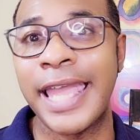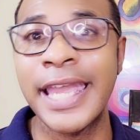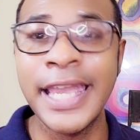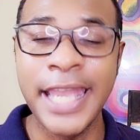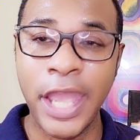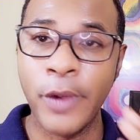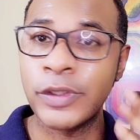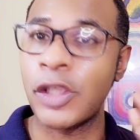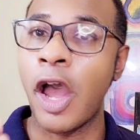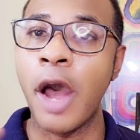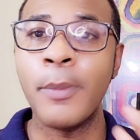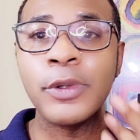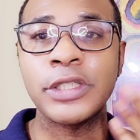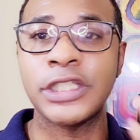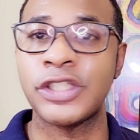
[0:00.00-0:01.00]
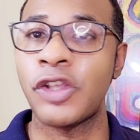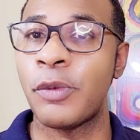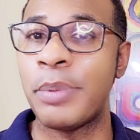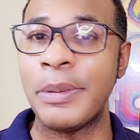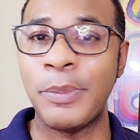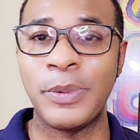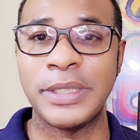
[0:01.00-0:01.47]
Like, it was almost as
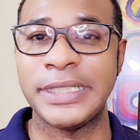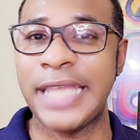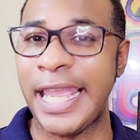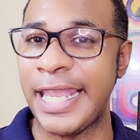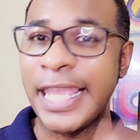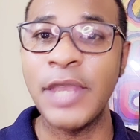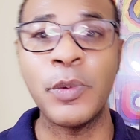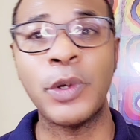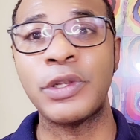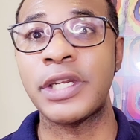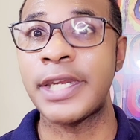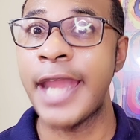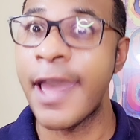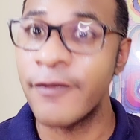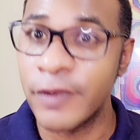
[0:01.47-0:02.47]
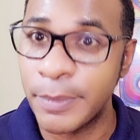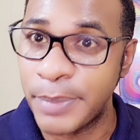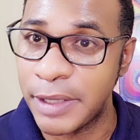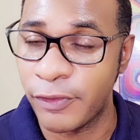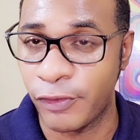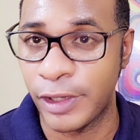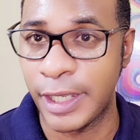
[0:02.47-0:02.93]
though people were saying he will never
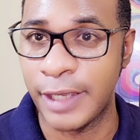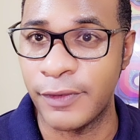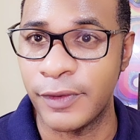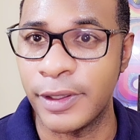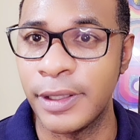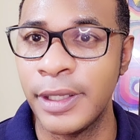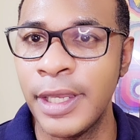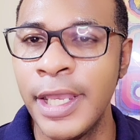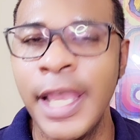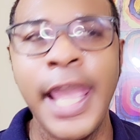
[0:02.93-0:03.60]
be forgiven.